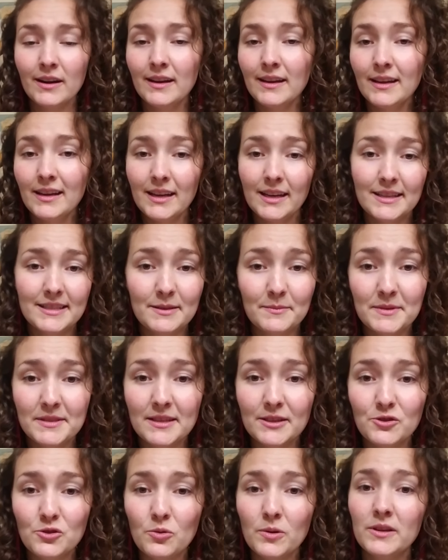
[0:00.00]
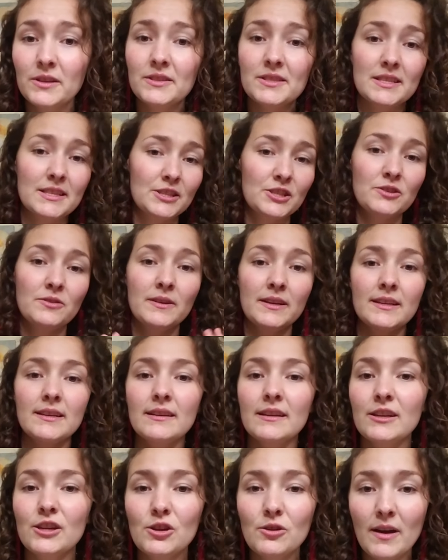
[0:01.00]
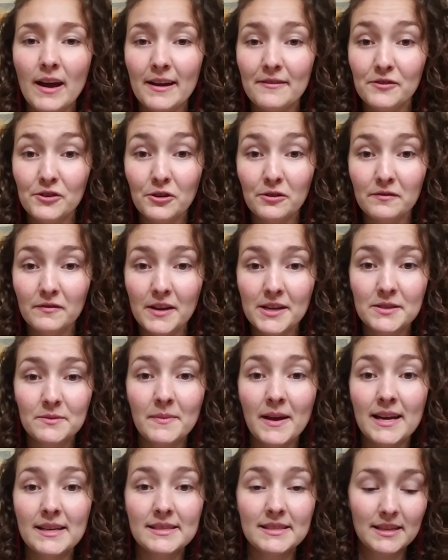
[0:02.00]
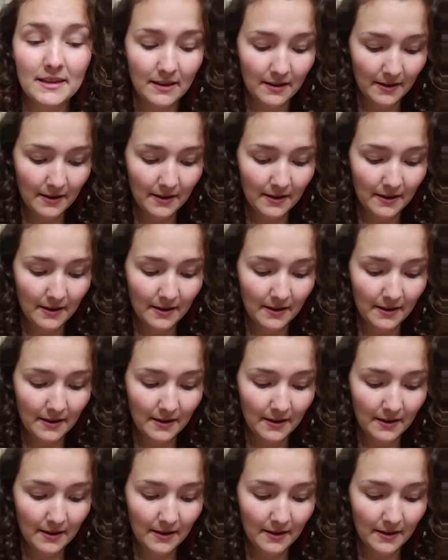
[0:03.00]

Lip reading: and some essential oils into it, and you have your own face mask.